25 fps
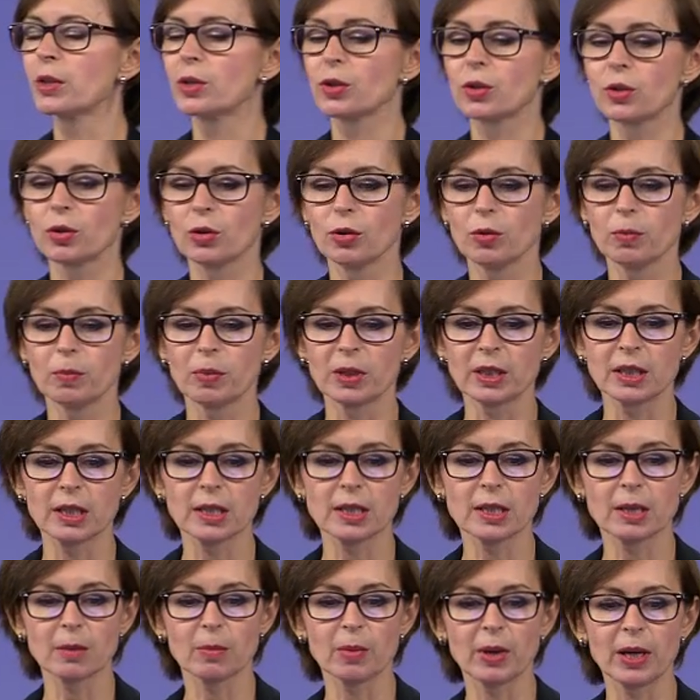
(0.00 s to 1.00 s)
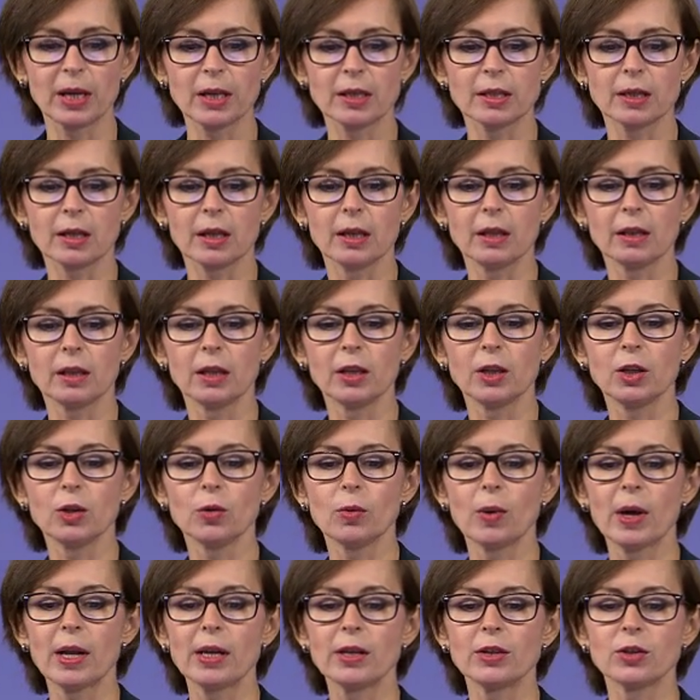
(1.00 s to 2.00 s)
to participate in the
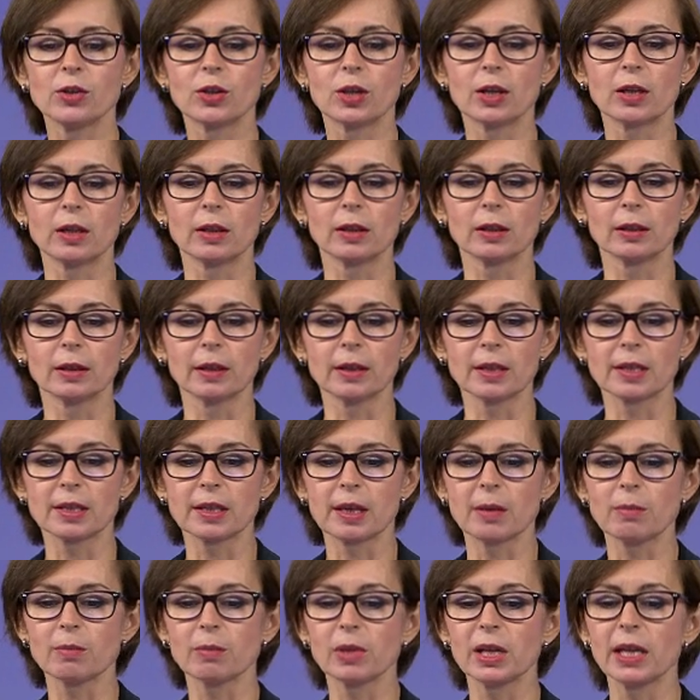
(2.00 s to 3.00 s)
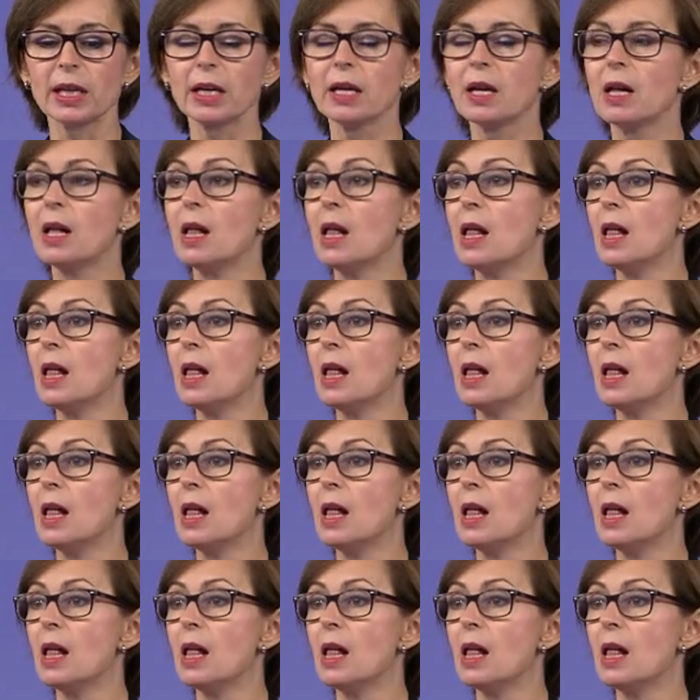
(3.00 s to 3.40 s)
UN General Assembly